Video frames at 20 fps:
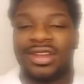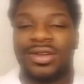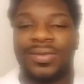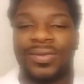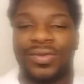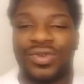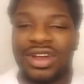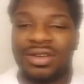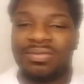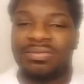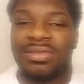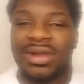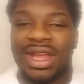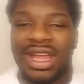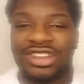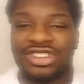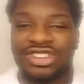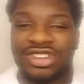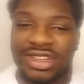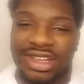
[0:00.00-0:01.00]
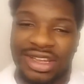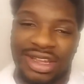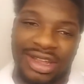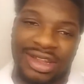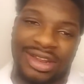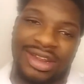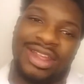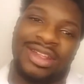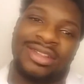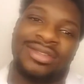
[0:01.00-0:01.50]
One major
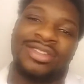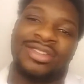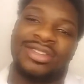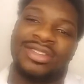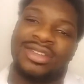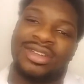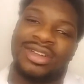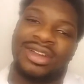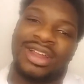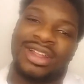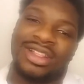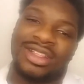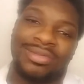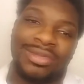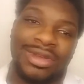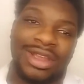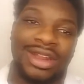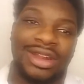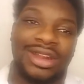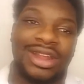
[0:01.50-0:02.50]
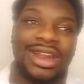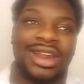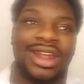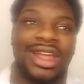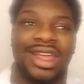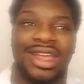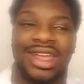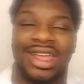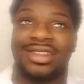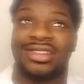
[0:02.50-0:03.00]
thing that stood out to me, that
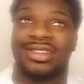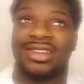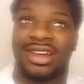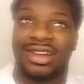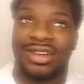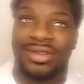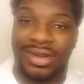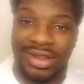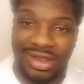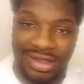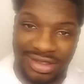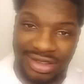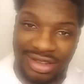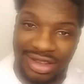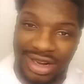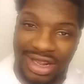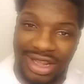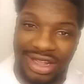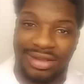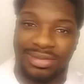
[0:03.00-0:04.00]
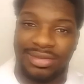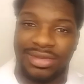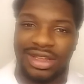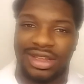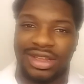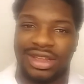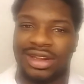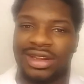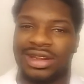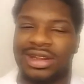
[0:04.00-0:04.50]
has always stood out to
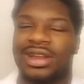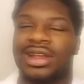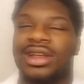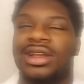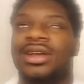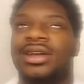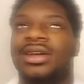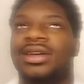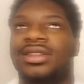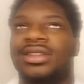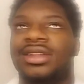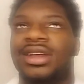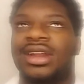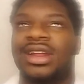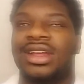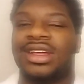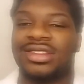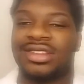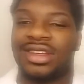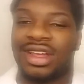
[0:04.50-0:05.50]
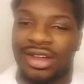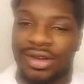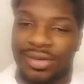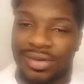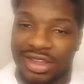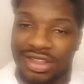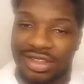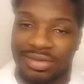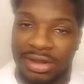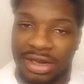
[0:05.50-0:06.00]
me, and that has
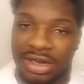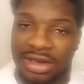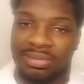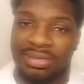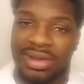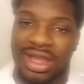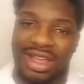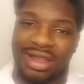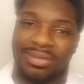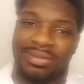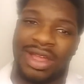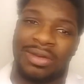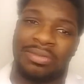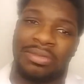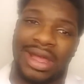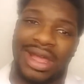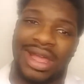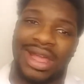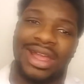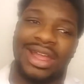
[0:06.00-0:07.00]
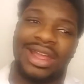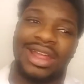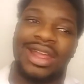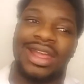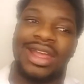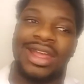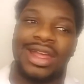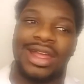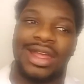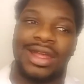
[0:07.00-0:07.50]
always been in the back of my mind,
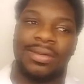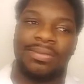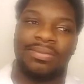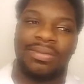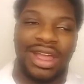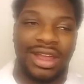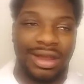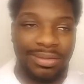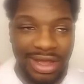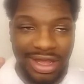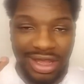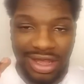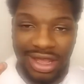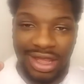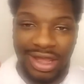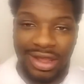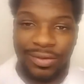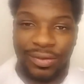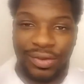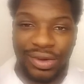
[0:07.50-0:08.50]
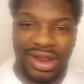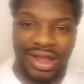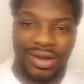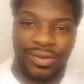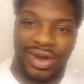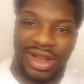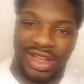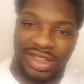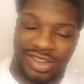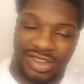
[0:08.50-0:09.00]
back of my head when I
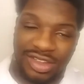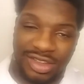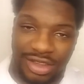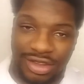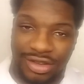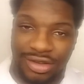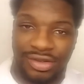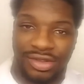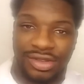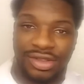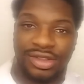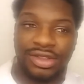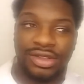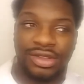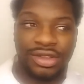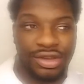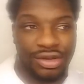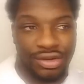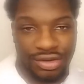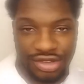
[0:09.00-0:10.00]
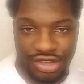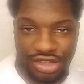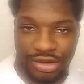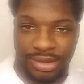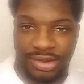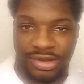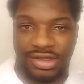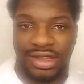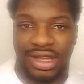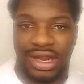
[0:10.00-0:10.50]
watch the
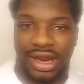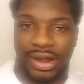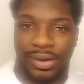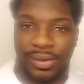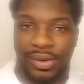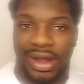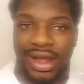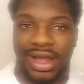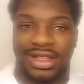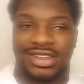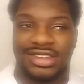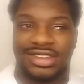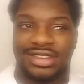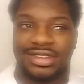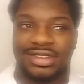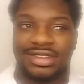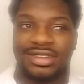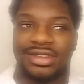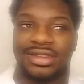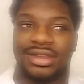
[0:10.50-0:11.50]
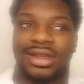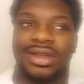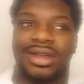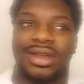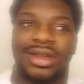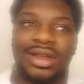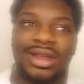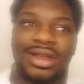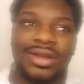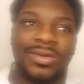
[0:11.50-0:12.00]
YouTubers that I watch, is
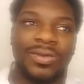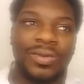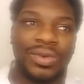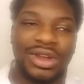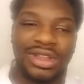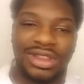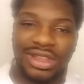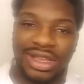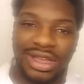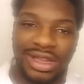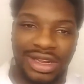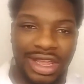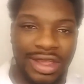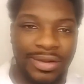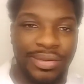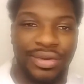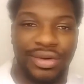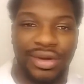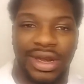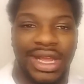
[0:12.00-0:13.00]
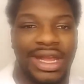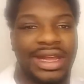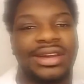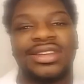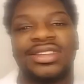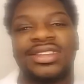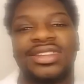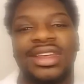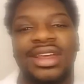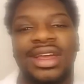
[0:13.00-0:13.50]
one thing they point out
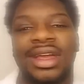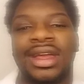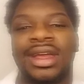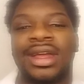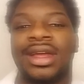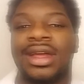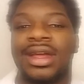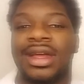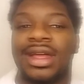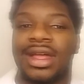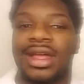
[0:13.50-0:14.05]
is saying